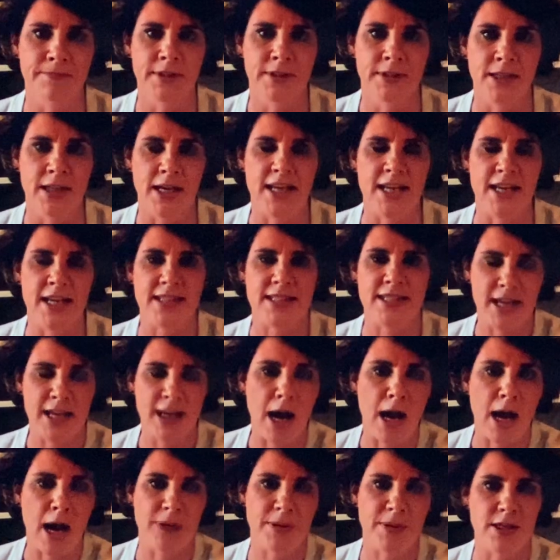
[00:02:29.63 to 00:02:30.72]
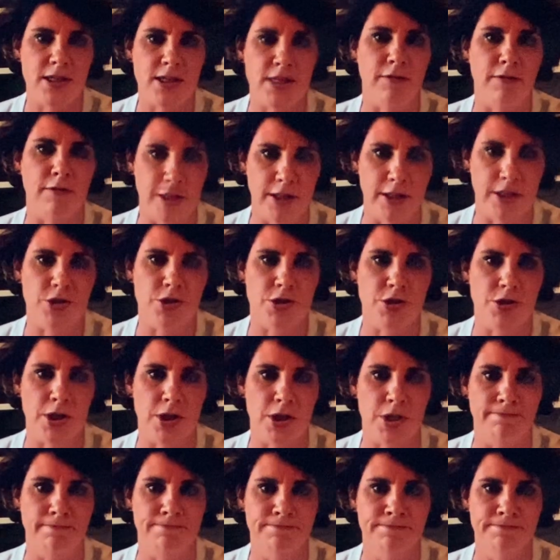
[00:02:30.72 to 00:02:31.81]
It's the opposite of leadership.
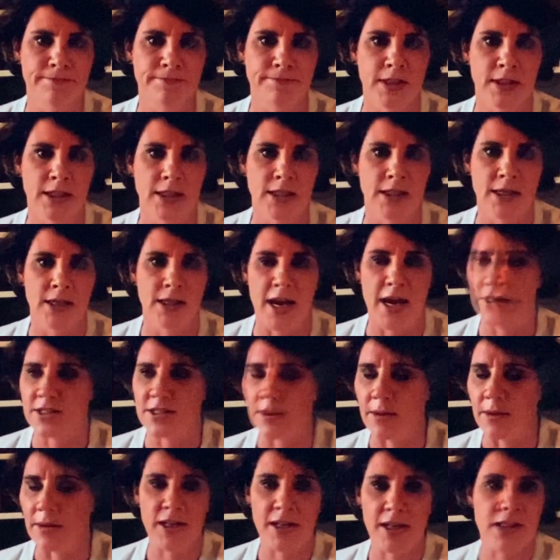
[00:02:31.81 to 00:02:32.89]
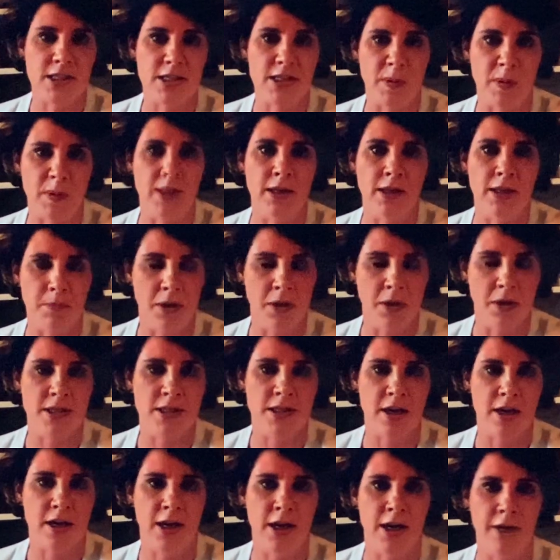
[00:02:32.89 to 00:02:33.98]
And as somebody that's been in the
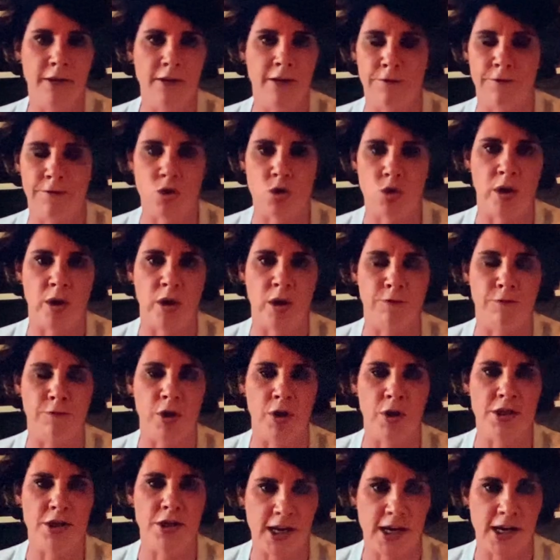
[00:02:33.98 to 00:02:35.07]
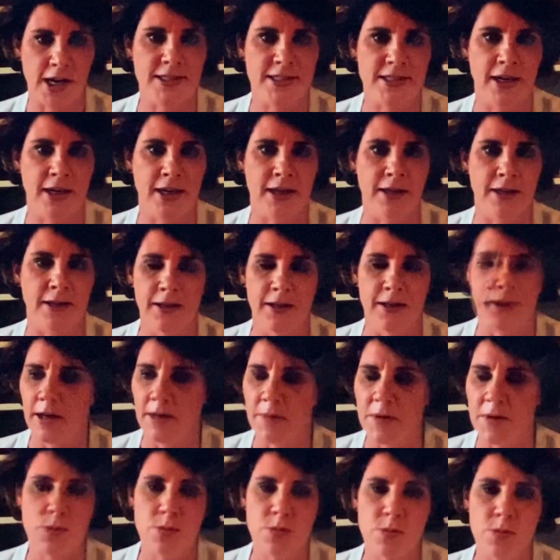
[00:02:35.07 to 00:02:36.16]
military for 24 years, I got to tell you,
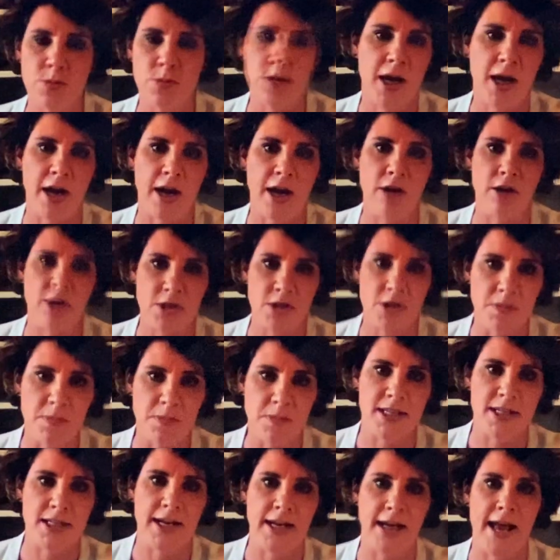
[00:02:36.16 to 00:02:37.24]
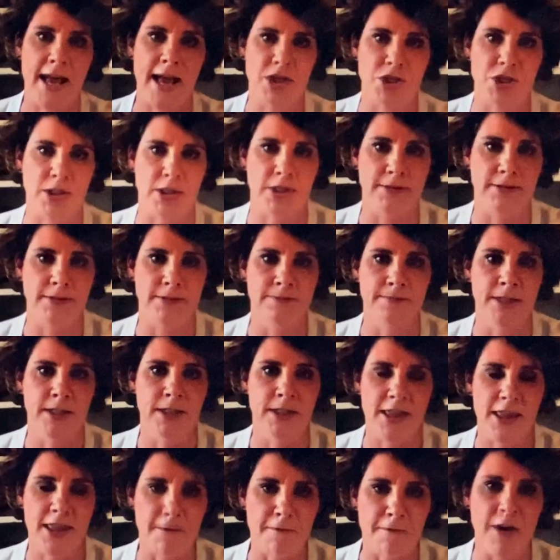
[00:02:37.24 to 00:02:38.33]
Mitch McConnell is missing in action at the
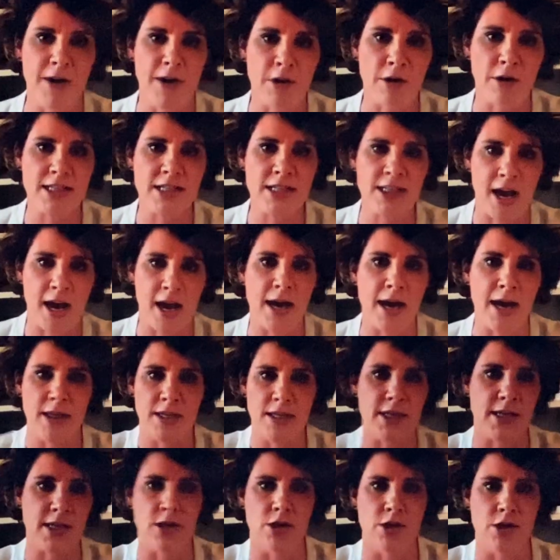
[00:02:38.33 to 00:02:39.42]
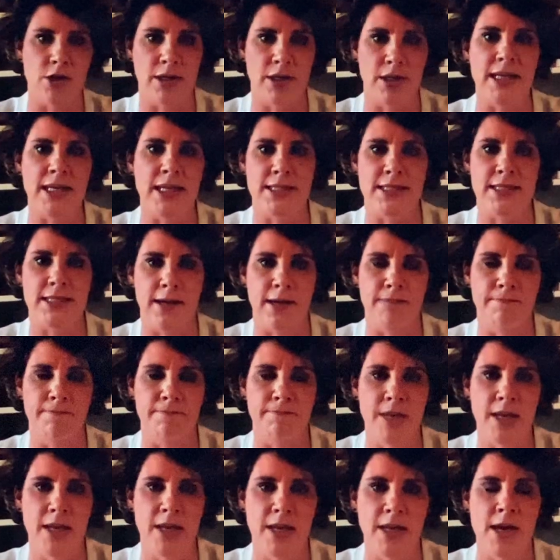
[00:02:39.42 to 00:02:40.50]
very time this country needs him.
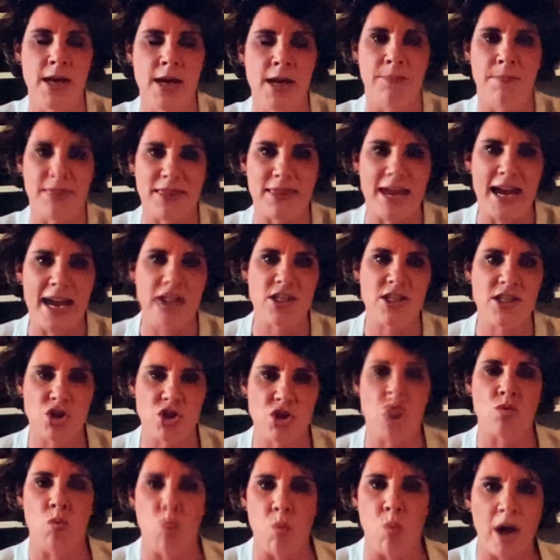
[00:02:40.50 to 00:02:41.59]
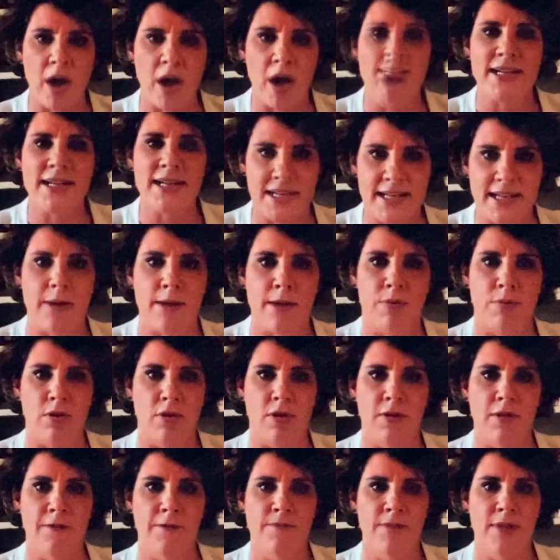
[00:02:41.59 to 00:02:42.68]
But that is just one example
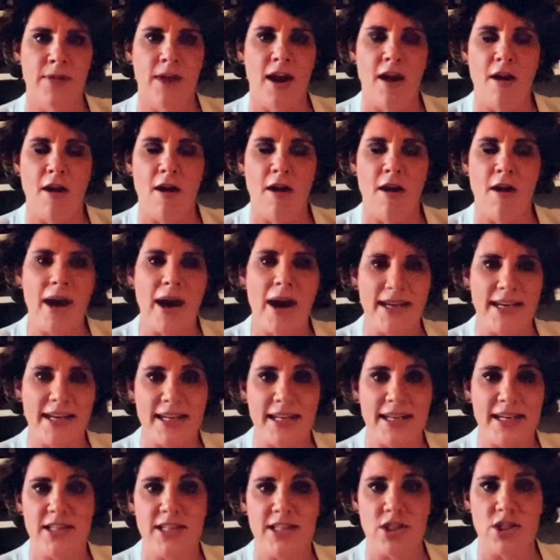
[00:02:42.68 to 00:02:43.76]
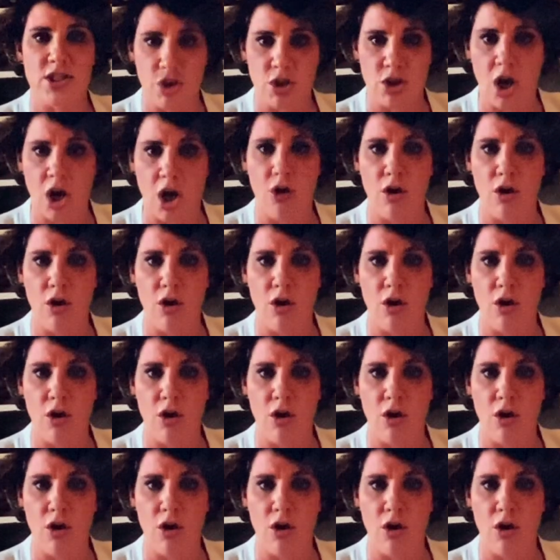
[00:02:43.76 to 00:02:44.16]
of why he needs to go.